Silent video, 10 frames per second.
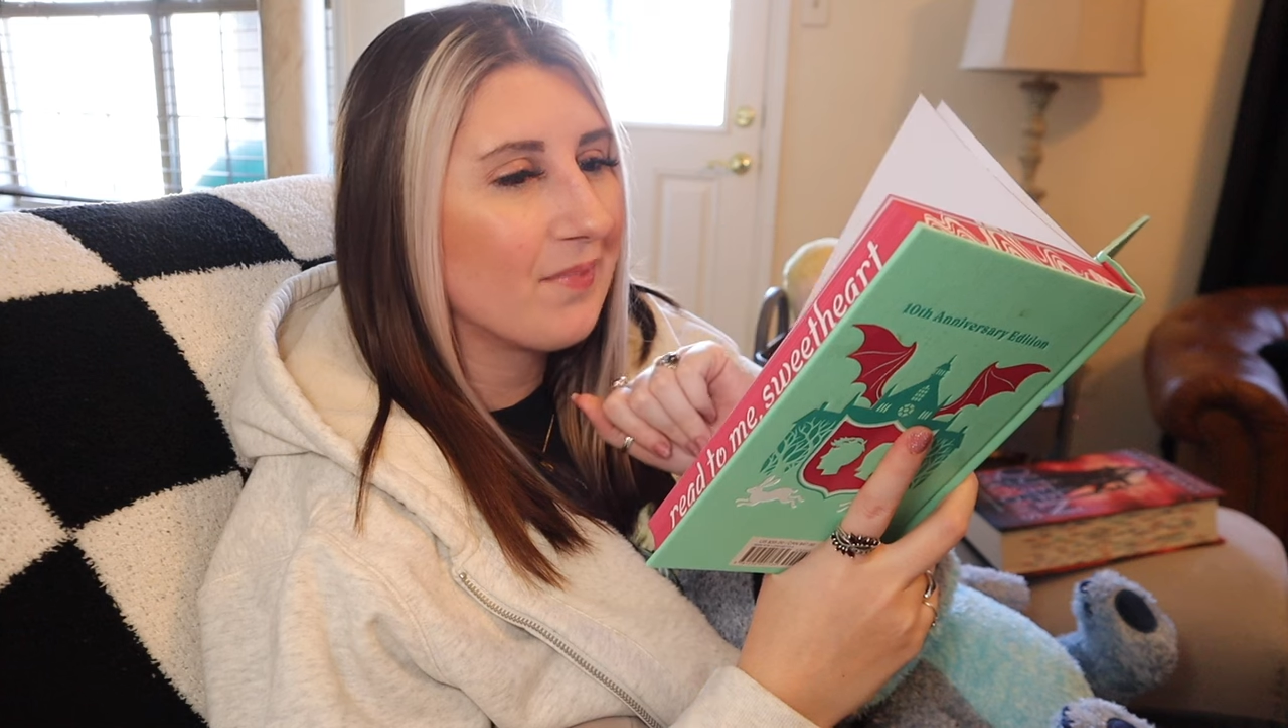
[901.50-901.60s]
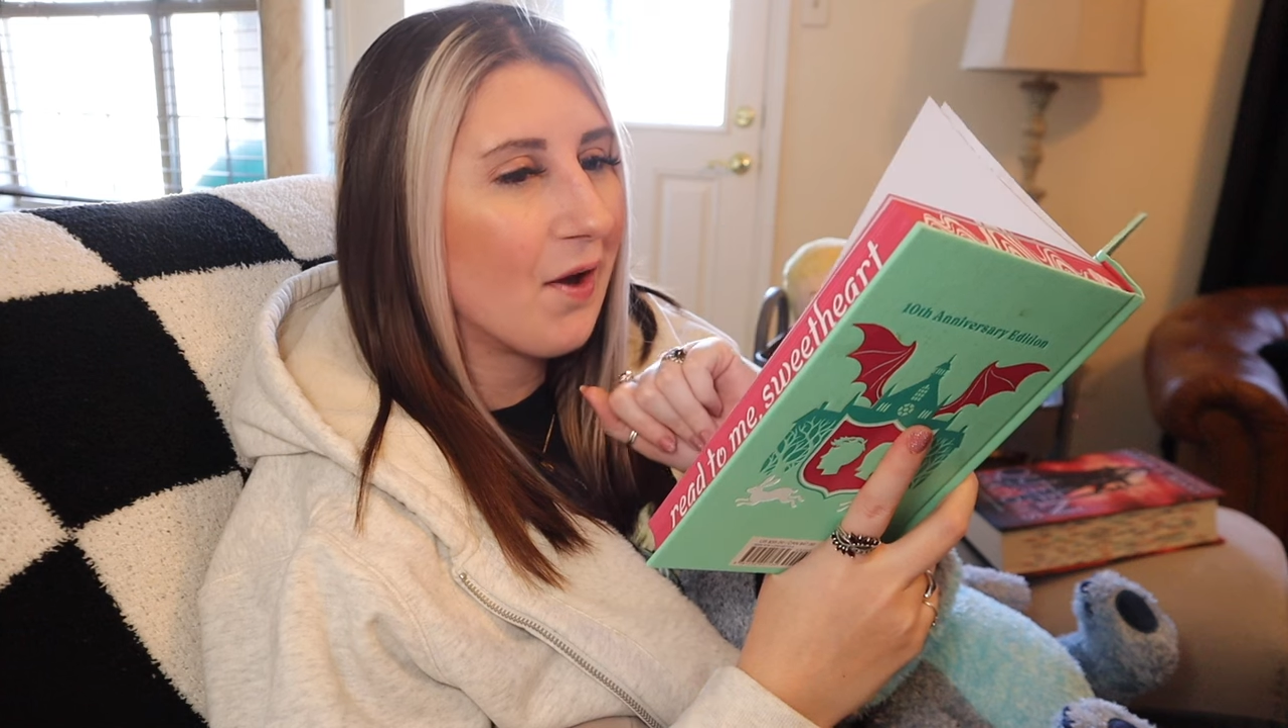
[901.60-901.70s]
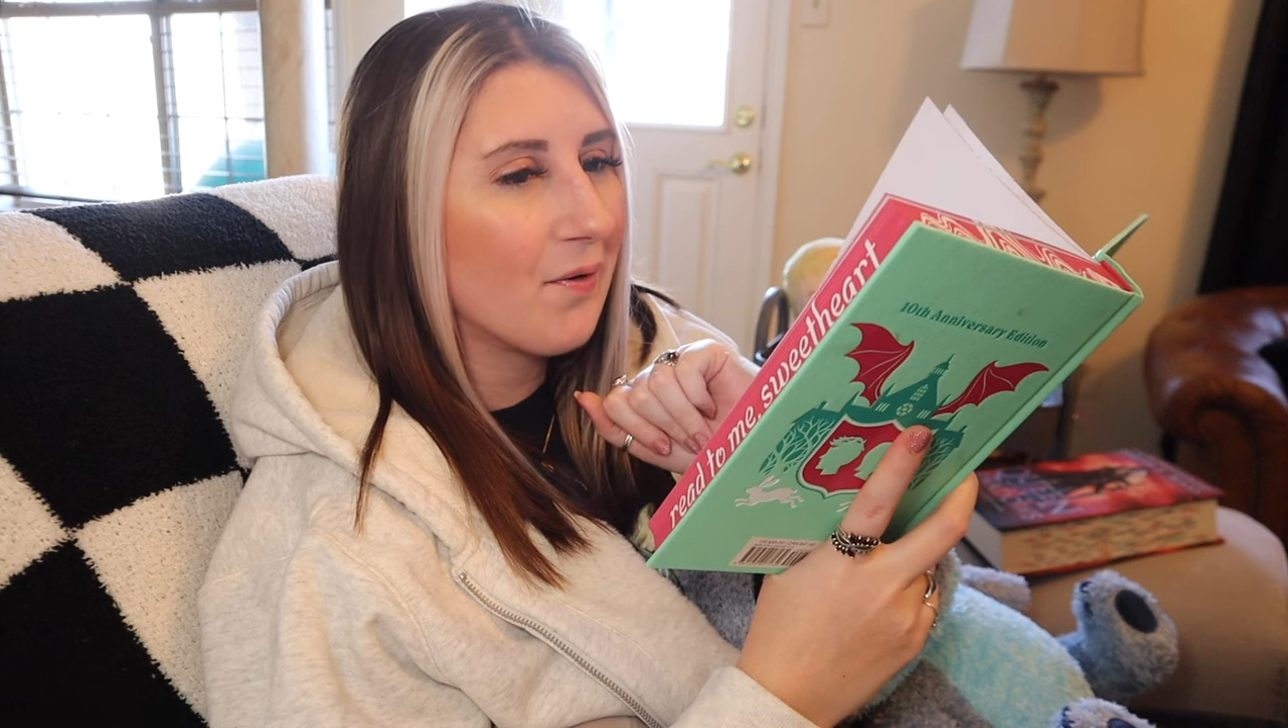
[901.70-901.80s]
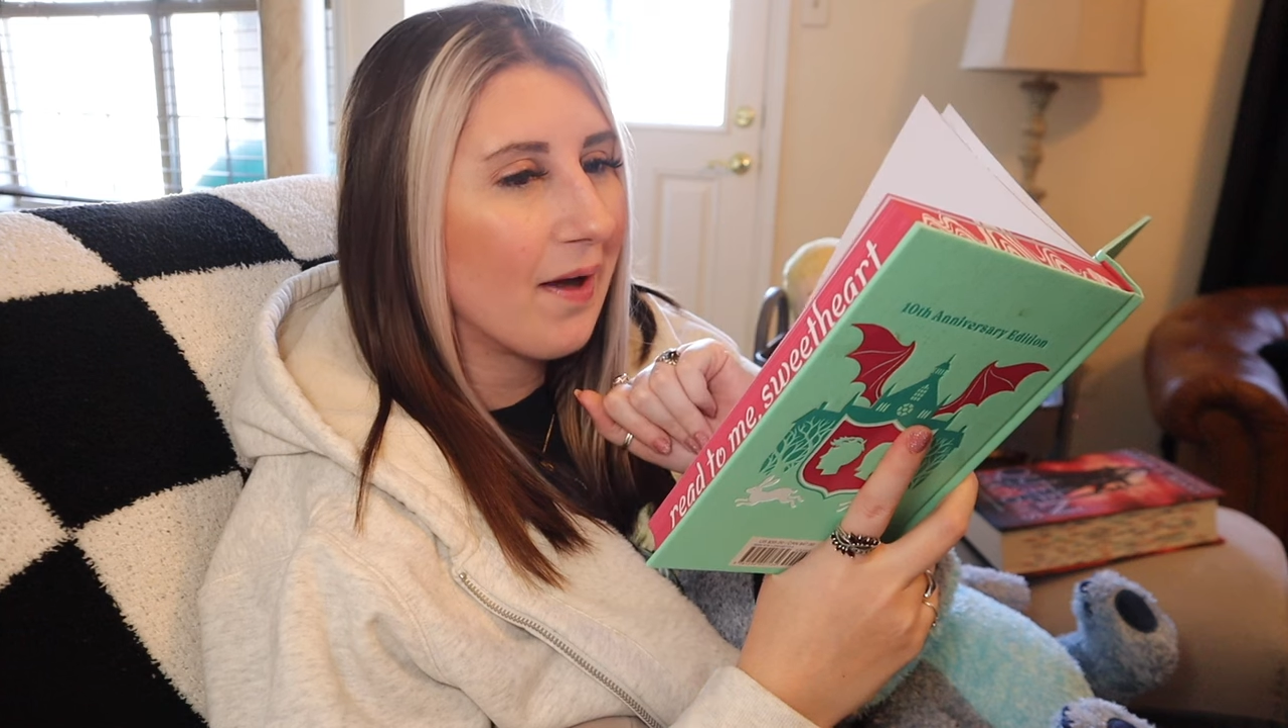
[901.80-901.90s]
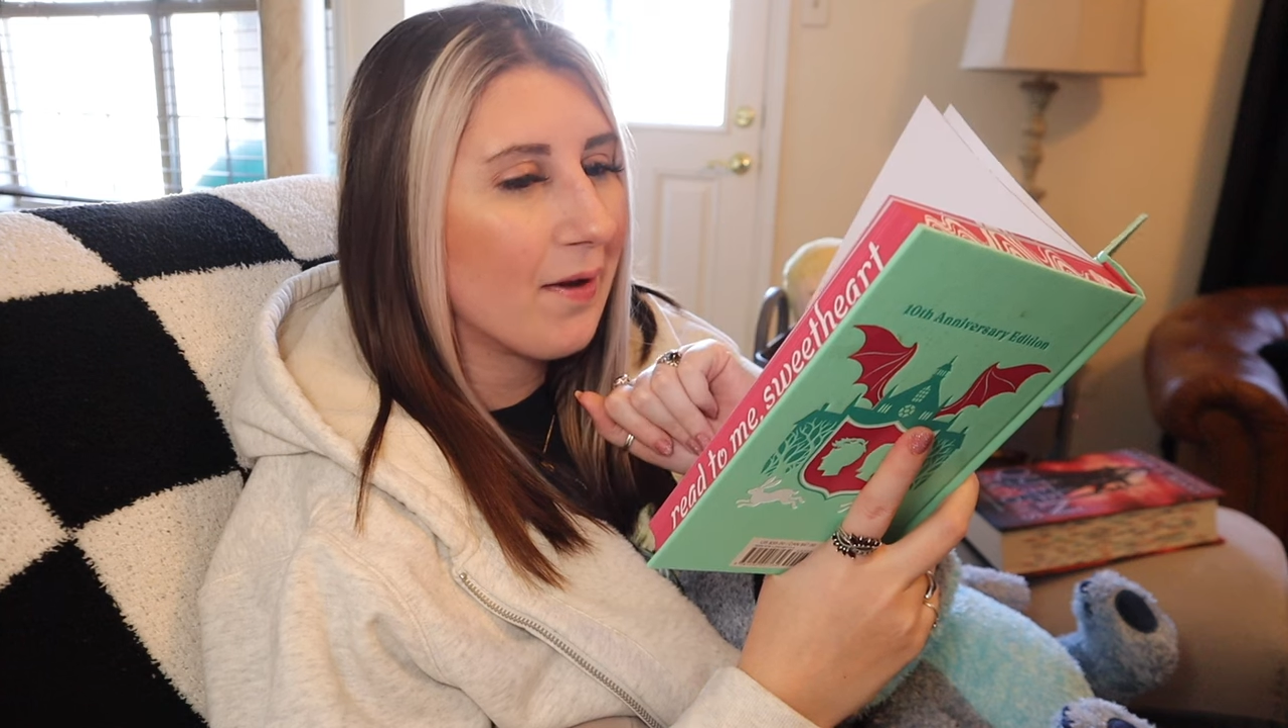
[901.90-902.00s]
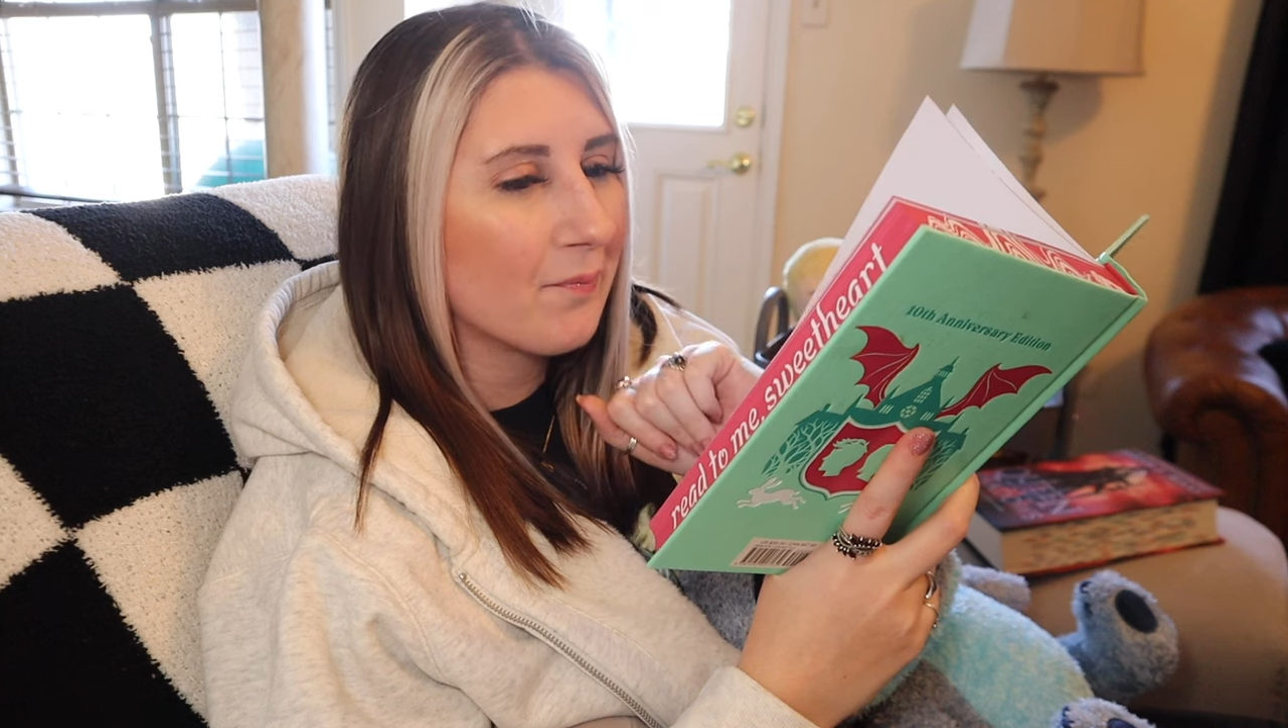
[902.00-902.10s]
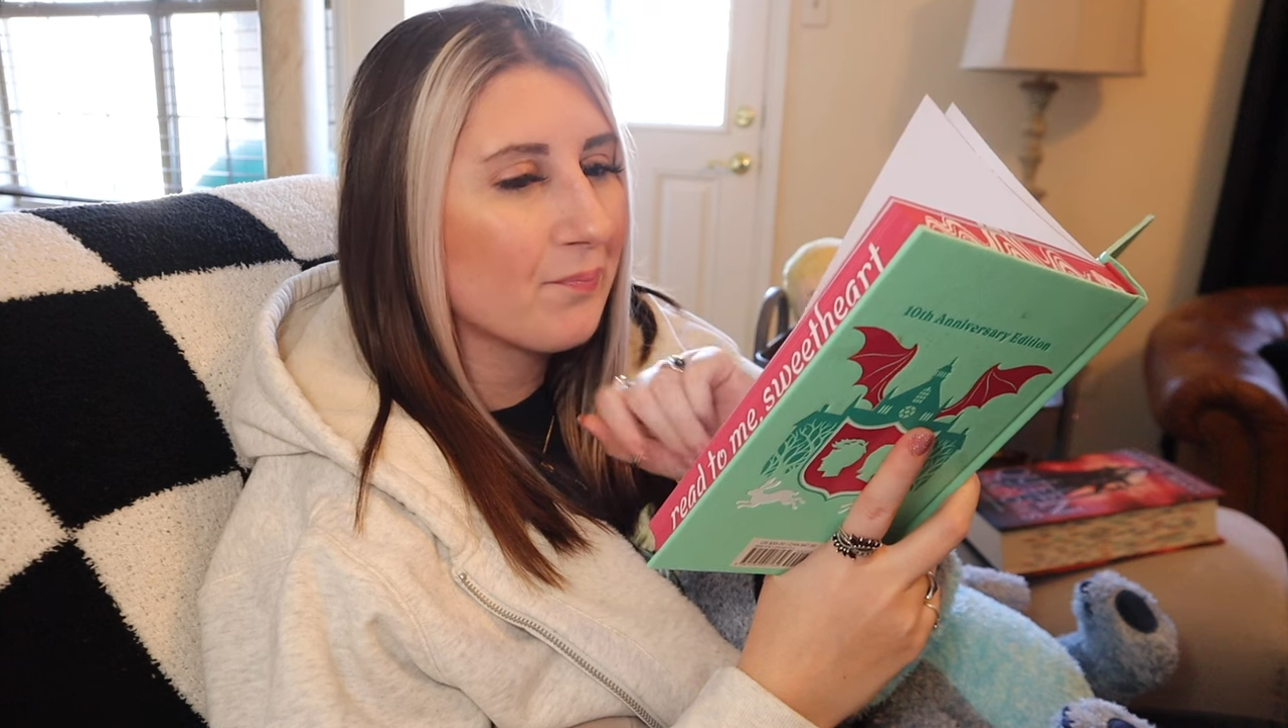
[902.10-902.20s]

Okay.